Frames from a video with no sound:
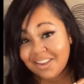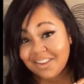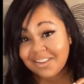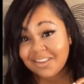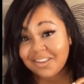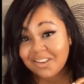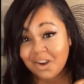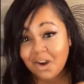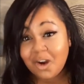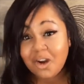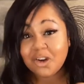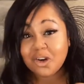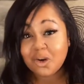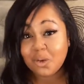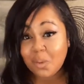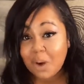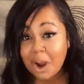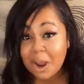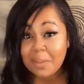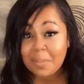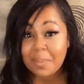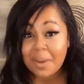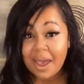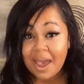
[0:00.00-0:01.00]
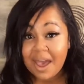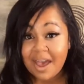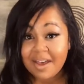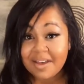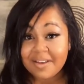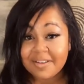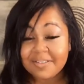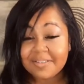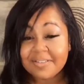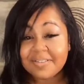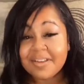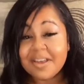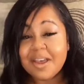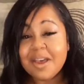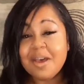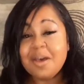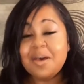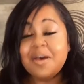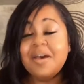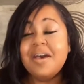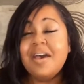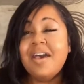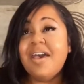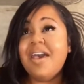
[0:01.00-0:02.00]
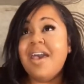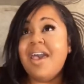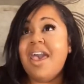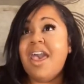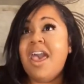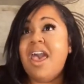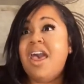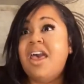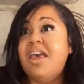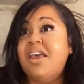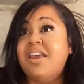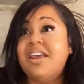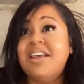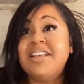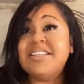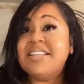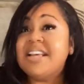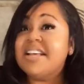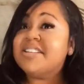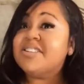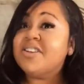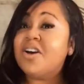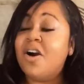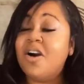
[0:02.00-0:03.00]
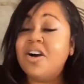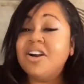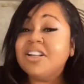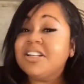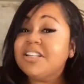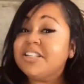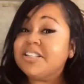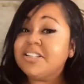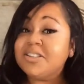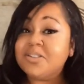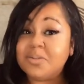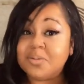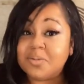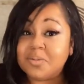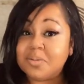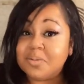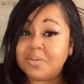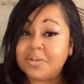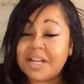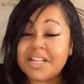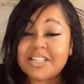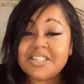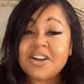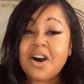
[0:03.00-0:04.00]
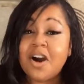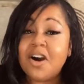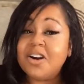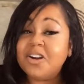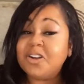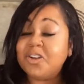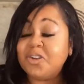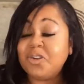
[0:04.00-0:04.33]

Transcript: you're on the right path. And because that's hard to do. That's hard to